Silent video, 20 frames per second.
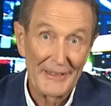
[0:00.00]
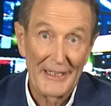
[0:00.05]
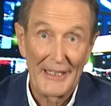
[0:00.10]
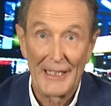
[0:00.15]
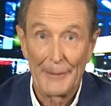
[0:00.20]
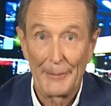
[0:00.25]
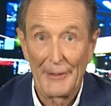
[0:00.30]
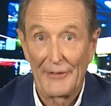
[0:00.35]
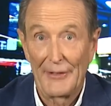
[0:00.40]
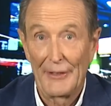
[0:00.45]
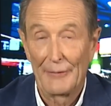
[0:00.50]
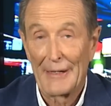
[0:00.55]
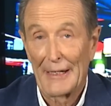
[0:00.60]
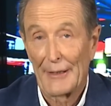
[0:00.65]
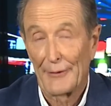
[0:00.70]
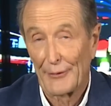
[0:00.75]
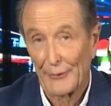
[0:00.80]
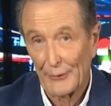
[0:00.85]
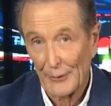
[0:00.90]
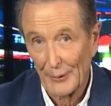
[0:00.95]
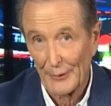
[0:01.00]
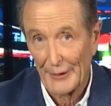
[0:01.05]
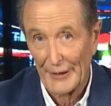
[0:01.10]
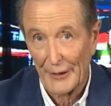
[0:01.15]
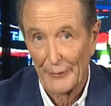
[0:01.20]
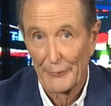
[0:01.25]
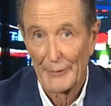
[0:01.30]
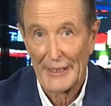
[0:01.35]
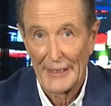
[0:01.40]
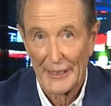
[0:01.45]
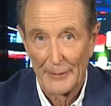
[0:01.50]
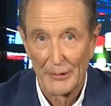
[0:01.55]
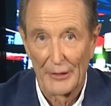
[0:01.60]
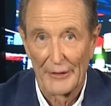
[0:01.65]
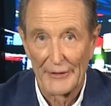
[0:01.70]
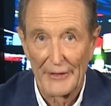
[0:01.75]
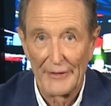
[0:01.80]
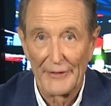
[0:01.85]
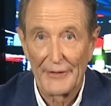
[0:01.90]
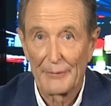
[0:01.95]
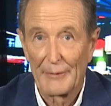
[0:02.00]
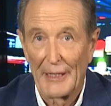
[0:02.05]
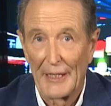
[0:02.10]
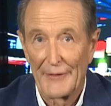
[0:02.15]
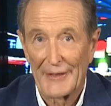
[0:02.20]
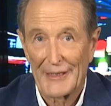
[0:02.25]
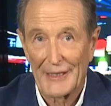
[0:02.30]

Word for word: the ABC ran a story on radio bulletins around